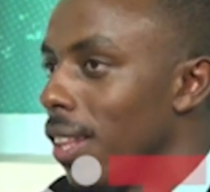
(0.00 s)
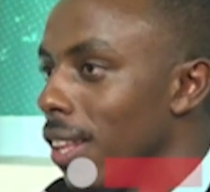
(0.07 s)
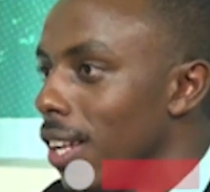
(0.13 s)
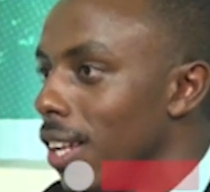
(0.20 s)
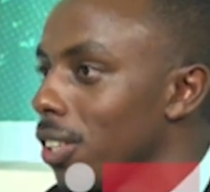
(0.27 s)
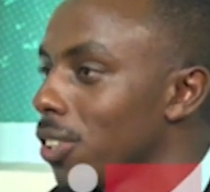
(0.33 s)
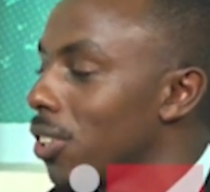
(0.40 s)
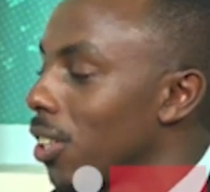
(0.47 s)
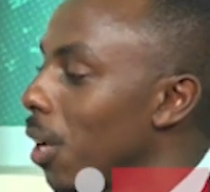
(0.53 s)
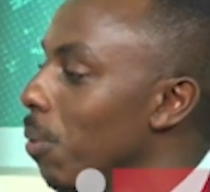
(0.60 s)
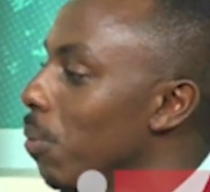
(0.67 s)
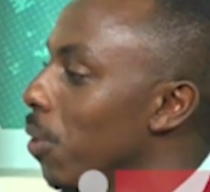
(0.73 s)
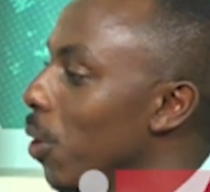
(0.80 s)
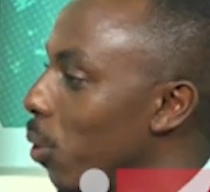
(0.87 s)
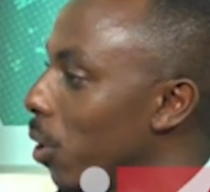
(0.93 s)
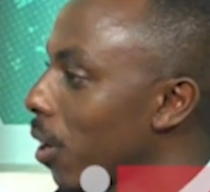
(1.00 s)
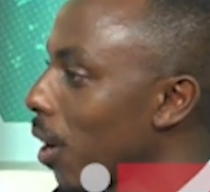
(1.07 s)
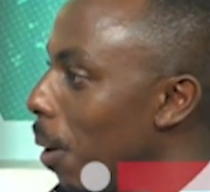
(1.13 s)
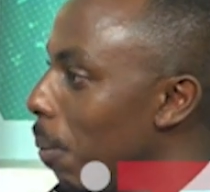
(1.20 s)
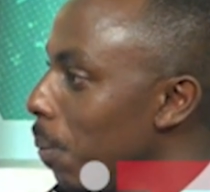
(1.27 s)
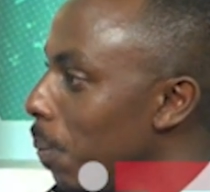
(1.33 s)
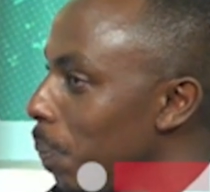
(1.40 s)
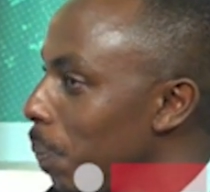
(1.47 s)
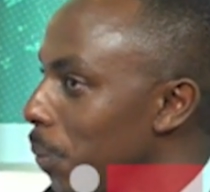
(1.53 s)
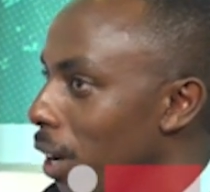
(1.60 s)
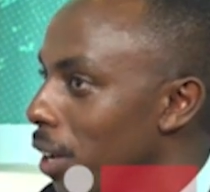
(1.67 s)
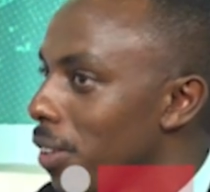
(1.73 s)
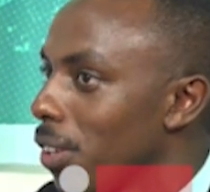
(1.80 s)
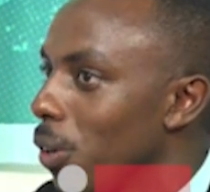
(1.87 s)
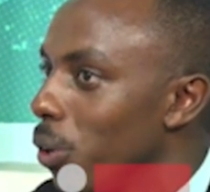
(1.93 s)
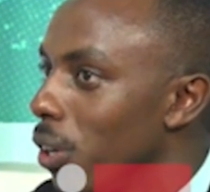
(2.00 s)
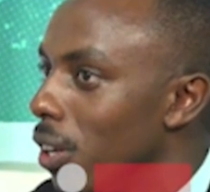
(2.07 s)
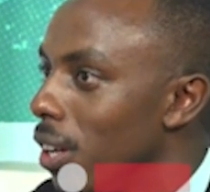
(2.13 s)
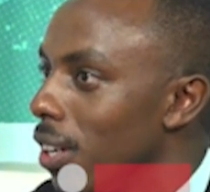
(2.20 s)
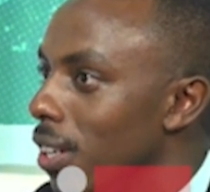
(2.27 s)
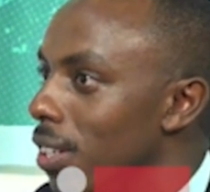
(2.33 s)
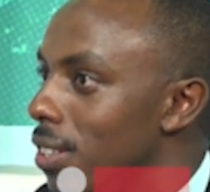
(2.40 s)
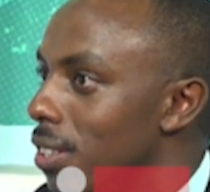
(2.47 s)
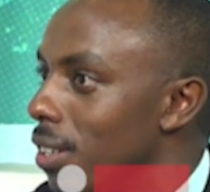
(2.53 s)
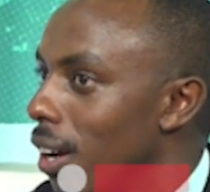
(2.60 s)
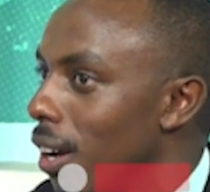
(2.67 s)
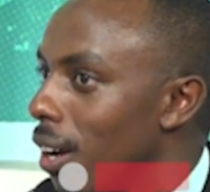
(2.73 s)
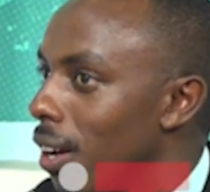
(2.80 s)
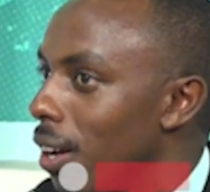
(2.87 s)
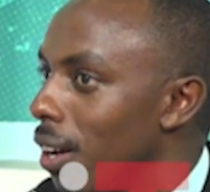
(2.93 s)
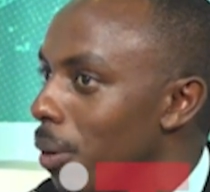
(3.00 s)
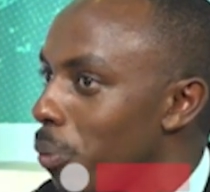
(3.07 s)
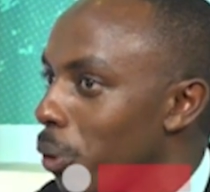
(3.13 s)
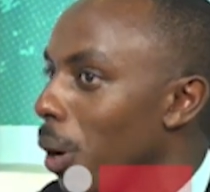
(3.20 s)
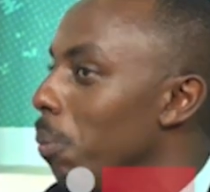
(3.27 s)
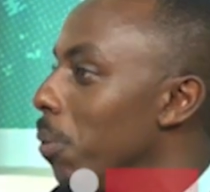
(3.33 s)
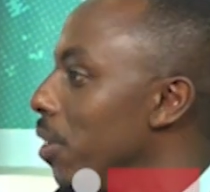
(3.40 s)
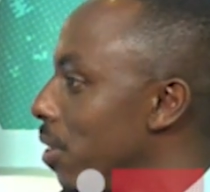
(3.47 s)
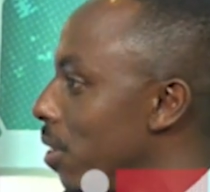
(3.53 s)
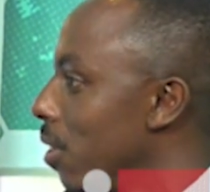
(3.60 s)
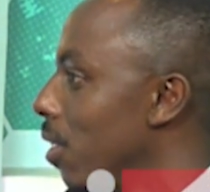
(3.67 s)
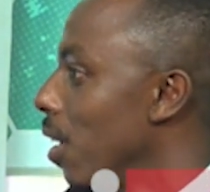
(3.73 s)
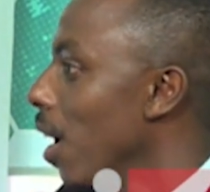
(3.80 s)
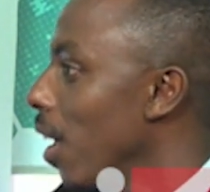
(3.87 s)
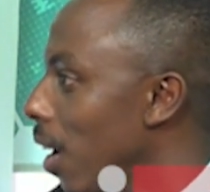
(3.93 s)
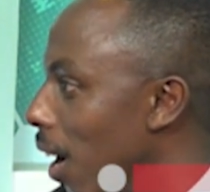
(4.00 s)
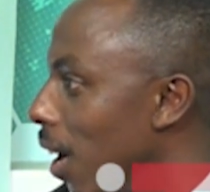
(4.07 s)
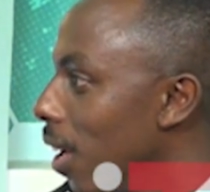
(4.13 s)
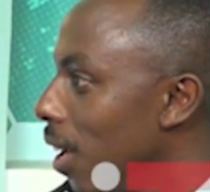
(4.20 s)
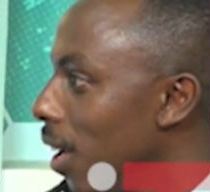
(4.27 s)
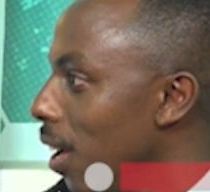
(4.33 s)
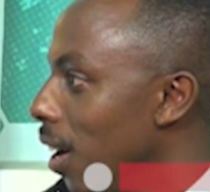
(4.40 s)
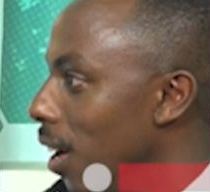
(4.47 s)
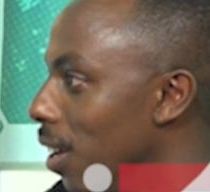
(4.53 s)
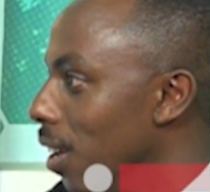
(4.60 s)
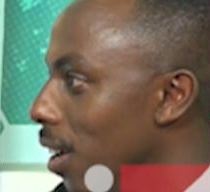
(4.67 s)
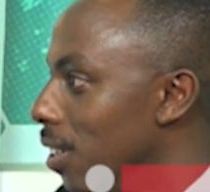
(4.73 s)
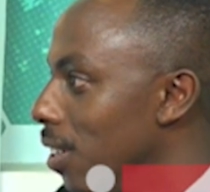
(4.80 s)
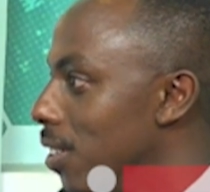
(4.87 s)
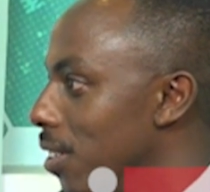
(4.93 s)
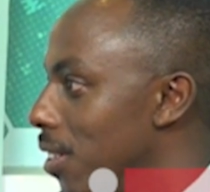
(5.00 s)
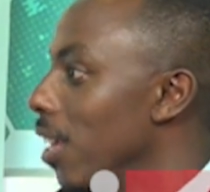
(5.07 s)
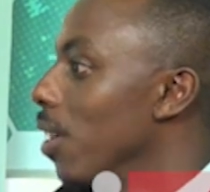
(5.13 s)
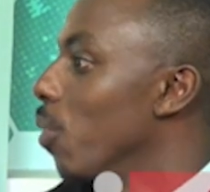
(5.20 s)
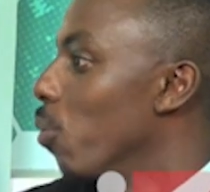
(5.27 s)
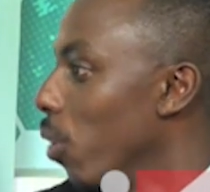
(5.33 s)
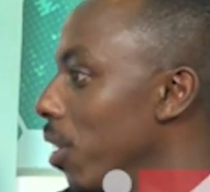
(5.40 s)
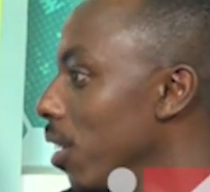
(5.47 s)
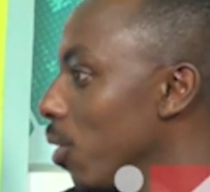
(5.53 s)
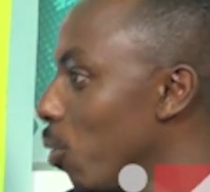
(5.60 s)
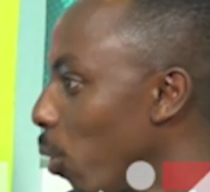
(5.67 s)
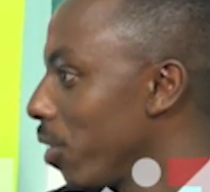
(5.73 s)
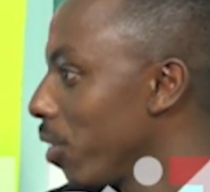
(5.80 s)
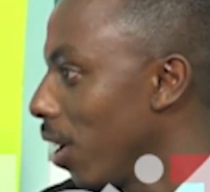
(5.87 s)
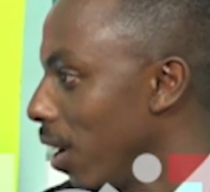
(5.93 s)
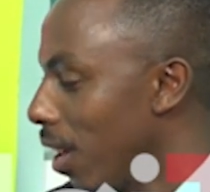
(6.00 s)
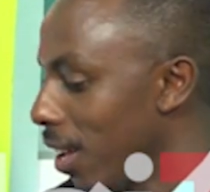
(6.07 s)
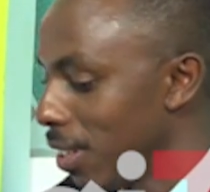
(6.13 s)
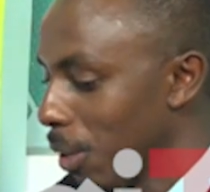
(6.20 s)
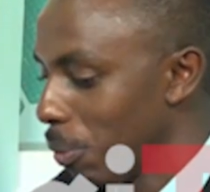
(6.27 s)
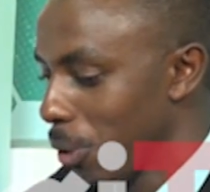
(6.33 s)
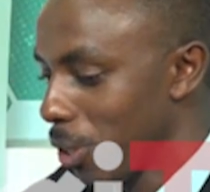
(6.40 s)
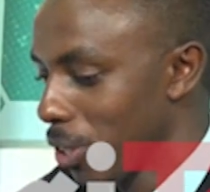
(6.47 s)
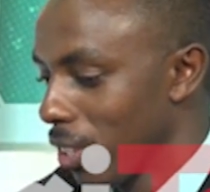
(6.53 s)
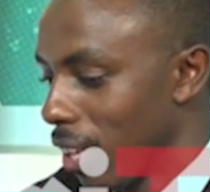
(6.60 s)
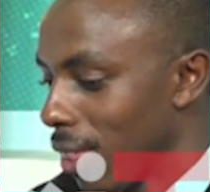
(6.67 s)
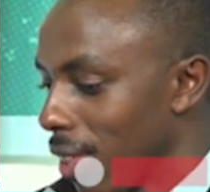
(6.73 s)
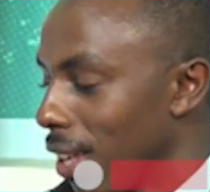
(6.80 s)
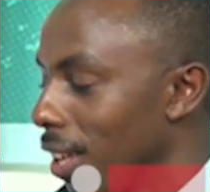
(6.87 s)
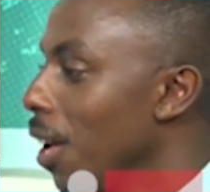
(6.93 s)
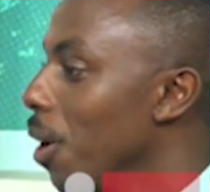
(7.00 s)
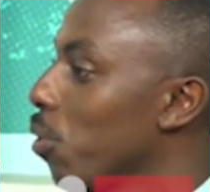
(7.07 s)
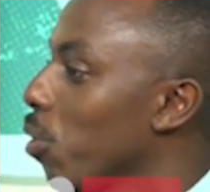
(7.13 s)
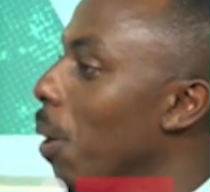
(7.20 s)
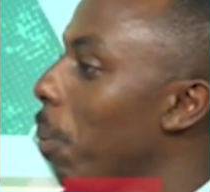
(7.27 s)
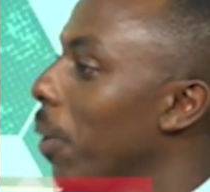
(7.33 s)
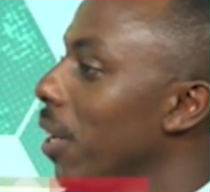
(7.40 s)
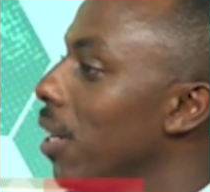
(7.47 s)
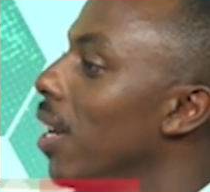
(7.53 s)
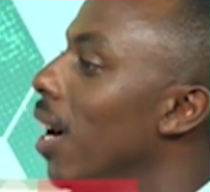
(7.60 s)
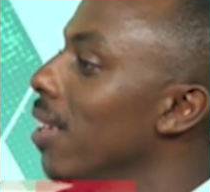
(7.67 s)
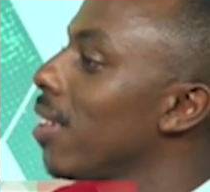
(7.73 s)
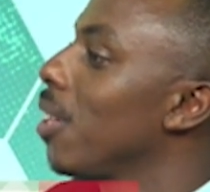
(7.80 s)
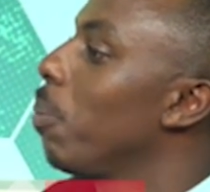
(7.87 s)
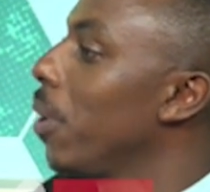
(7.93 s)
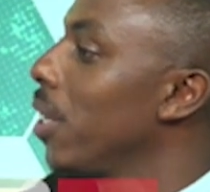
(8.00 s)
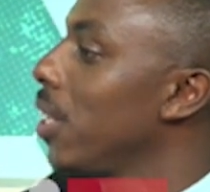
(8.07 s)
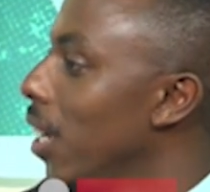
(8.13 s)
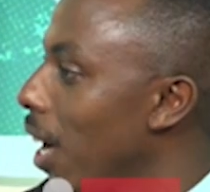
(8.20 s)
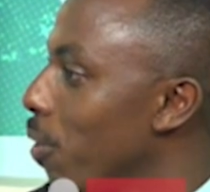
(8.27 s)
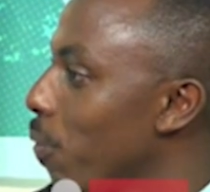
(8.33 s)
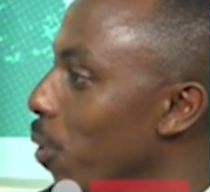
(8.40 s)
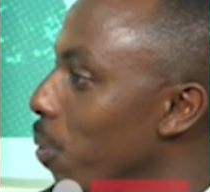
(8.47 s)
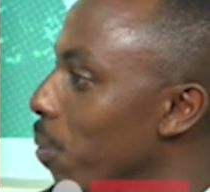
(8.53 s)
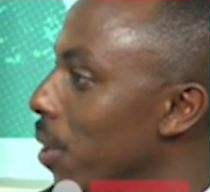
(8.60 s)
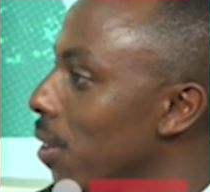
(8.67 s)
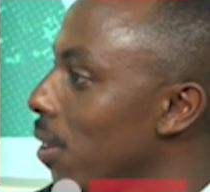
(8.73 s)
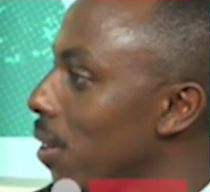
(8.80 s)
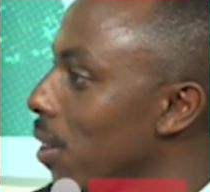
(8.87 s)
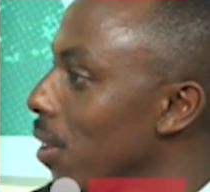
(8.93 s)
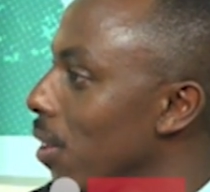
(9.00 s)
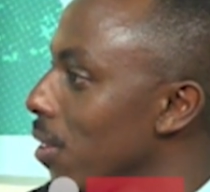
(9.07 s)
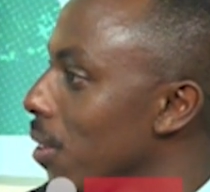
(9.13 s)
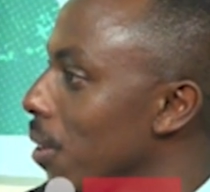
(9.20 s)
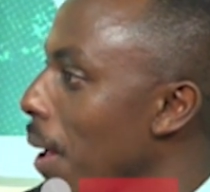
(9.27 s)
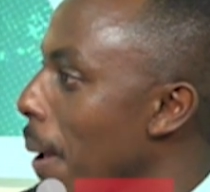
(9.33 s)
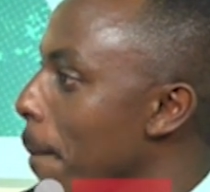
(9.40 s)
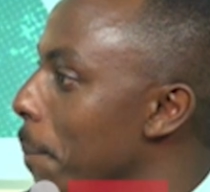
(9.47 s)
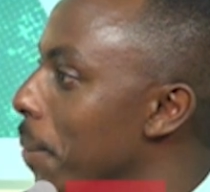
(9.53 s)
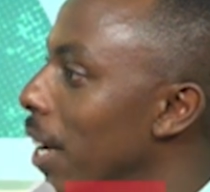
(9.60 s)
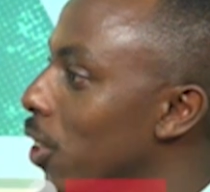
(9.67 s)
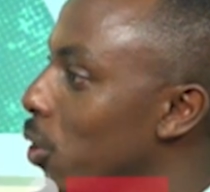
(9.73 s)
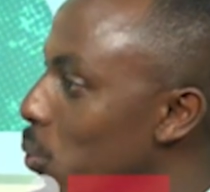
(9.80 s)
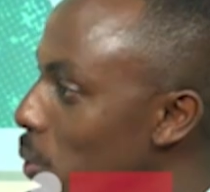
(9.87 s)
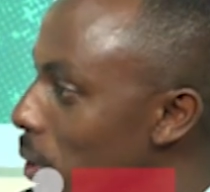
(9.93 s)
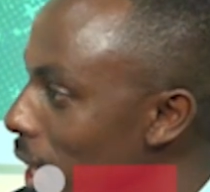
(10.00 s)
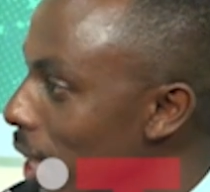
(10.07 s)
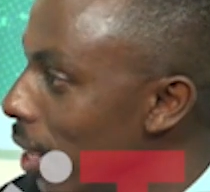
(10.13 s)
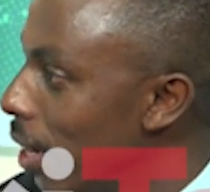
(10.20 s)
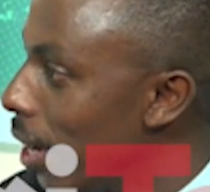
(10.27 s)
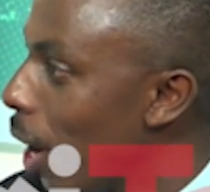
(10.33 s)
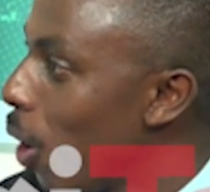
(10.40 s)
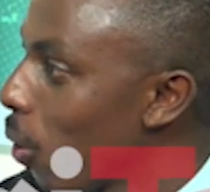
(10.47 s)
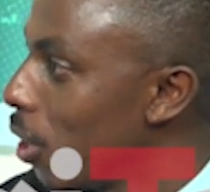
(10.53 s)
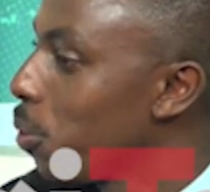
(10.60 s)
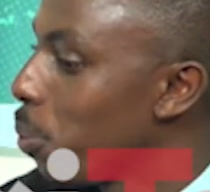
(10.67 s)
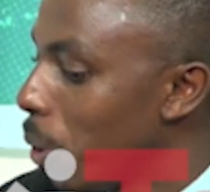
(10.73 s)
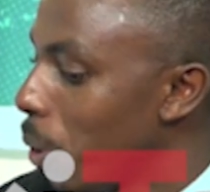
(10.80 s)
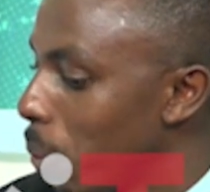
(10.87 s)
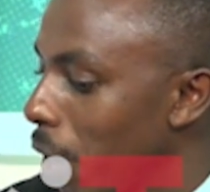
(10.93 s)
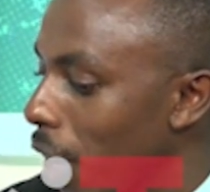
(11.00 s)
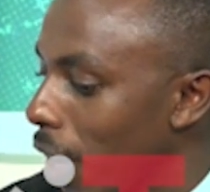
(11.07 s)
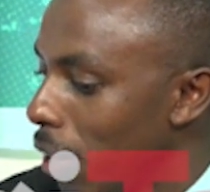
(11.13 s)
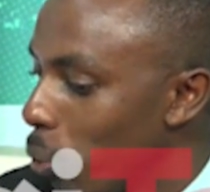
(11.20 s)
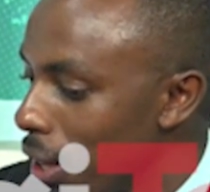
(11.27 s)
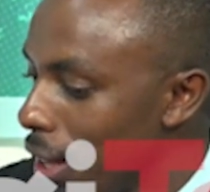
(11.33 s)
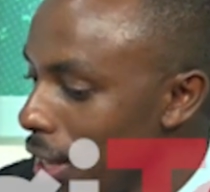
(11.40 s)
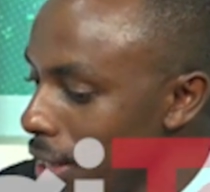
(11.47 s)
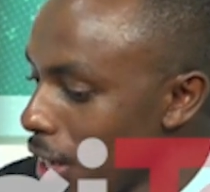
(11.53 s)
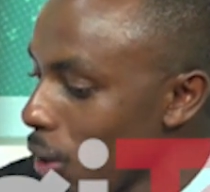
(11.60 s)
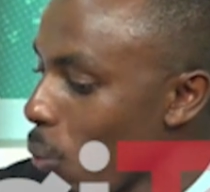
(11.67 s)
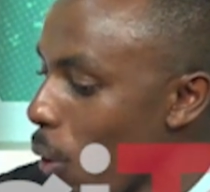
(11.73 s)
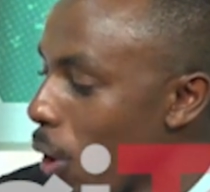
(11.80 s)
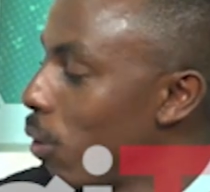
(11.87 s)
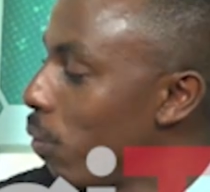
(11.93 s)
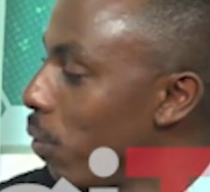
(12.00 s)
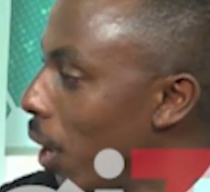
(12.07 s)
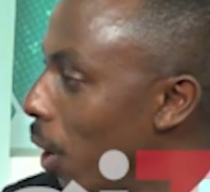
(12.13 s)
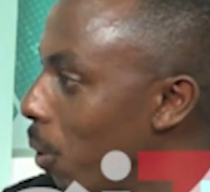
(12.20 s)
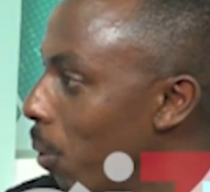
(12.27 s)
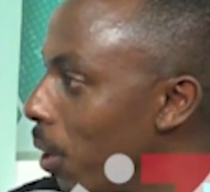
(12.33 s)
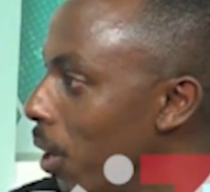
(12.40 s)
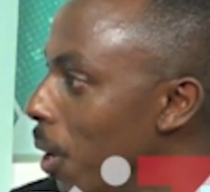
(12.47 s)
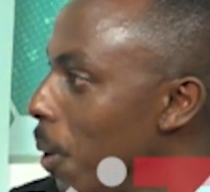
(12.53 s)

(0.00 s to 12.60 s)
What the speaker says: next time they will come and say we need probably surrender, and then he goes and does a particular thing. So does the party learn from these things, that they now get prepared when they take one of their own?